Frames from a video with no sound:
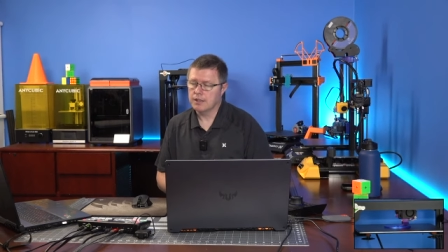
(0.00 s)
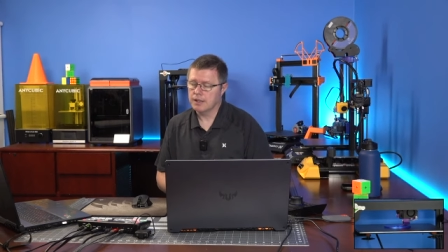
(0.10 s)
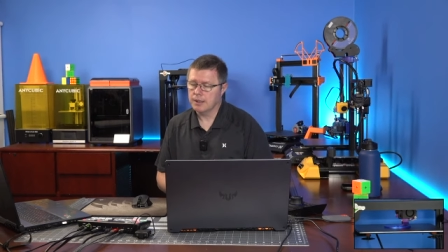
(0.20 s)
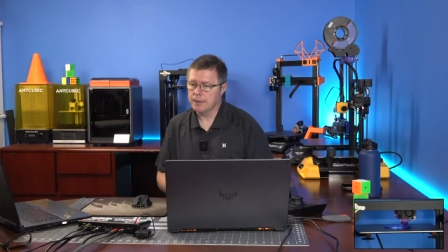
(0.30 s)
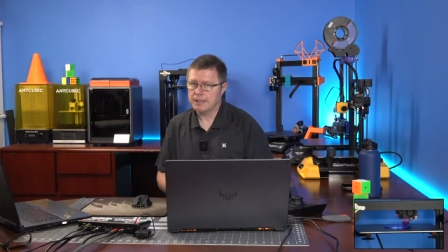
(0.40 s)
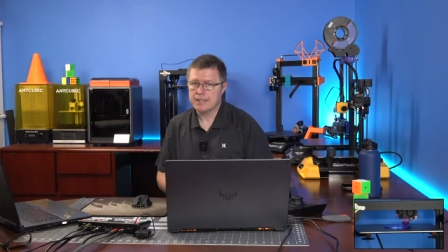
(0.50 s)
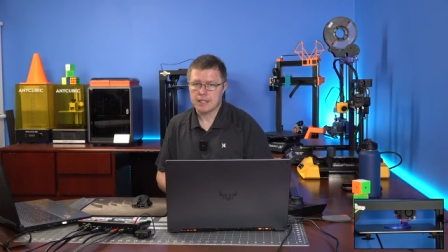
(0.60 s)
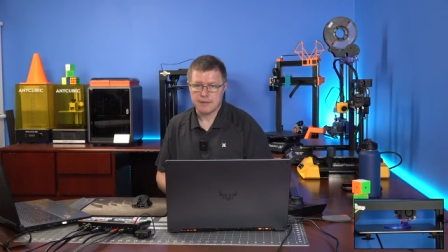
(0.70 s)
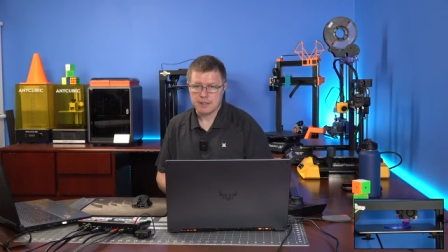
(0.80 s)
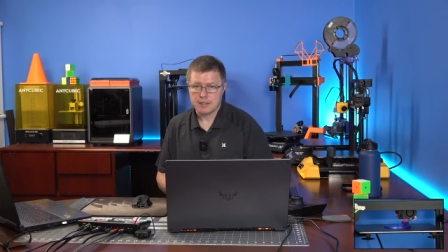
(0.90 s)
Um, at least
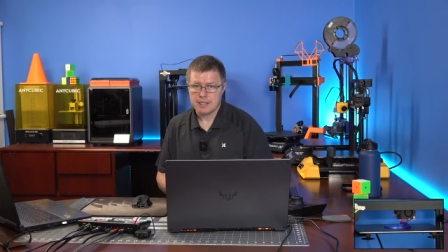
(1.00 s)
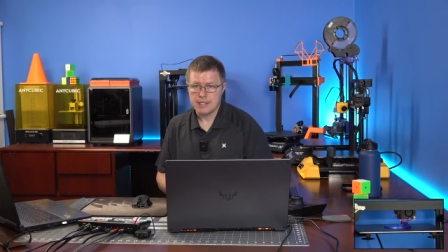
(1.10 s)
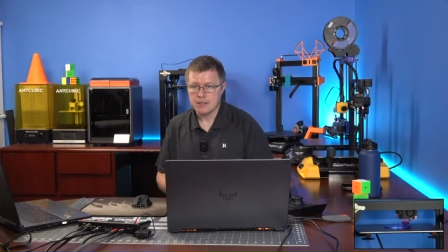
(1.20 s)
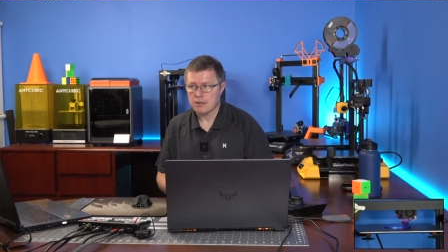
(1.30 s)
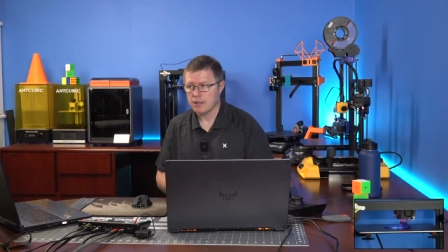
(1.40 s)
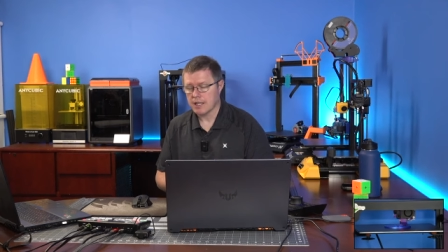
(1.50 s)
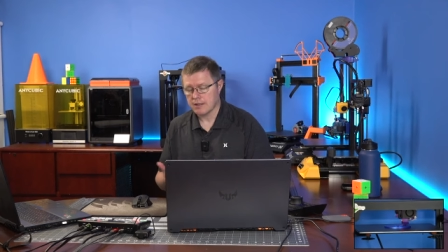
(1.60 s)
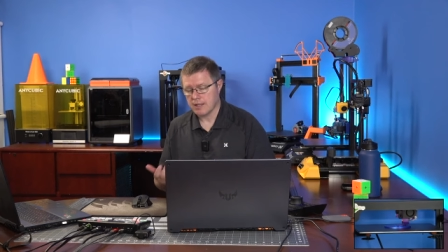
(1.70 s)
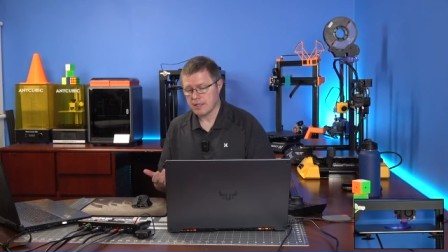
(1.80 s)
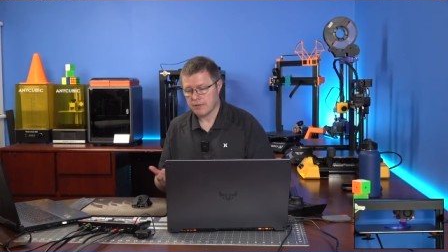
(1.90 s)
give us a teaser like
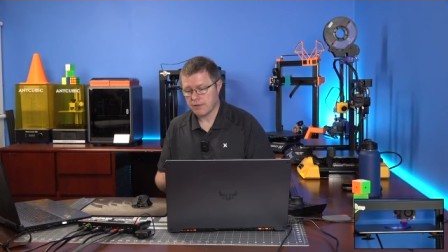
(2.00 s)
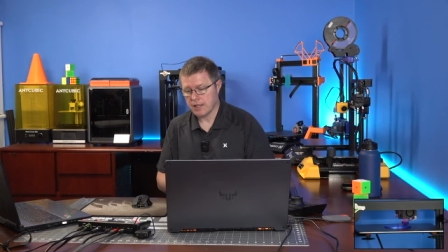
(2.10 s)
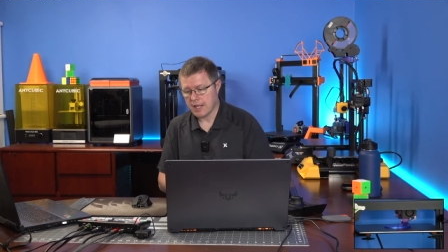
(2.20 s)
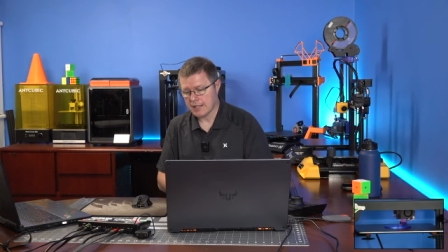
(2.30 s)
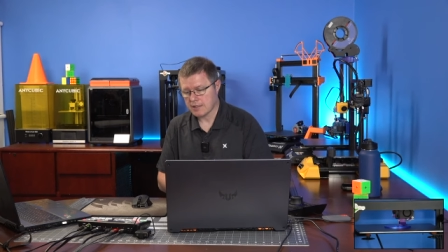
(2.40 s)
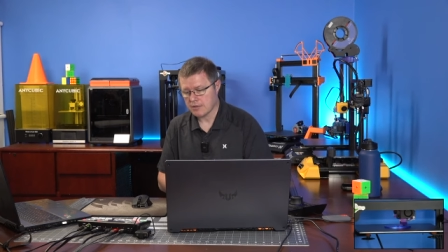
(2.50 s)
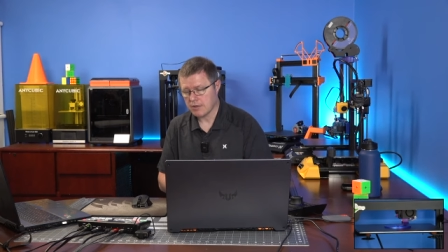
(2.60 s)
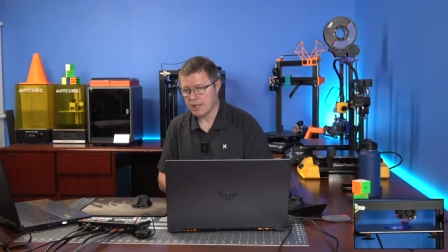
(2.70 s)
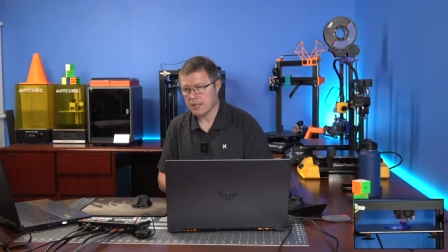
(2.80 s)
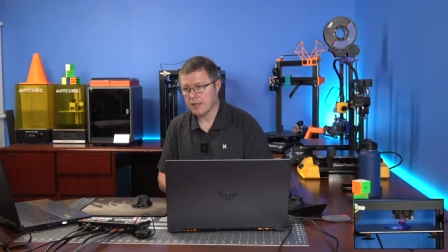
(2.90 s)
they did for the
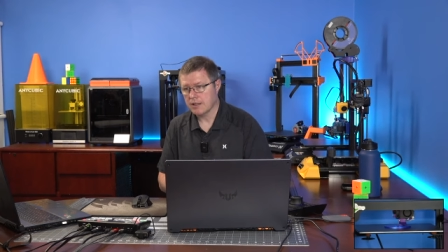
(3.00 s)
X3.